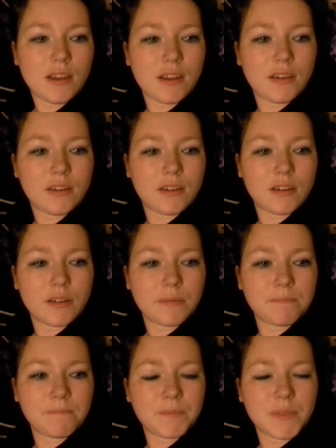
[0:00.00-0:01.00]
And
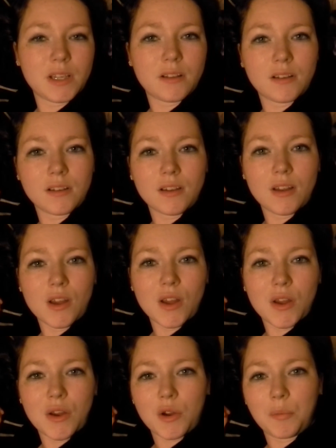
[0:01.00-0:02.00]
um, yeah.
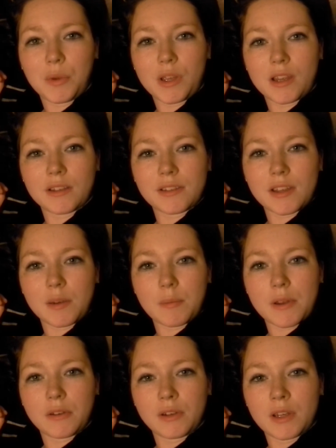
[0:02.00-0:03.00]
Hope you guys
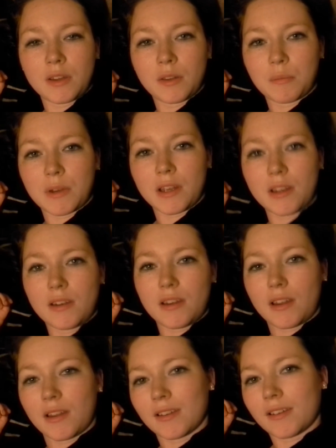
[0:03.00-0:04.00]
had a better day than
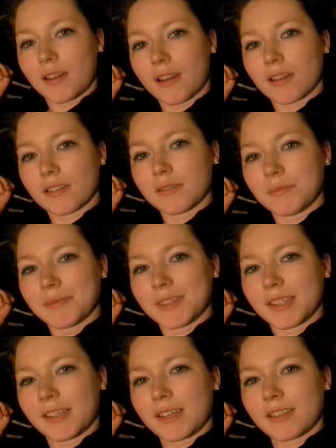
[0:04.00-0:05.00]
mine, and I'll
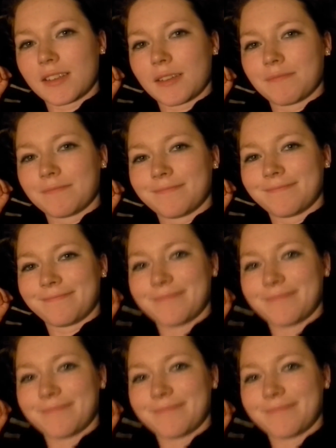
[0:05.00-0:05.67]
see you next time.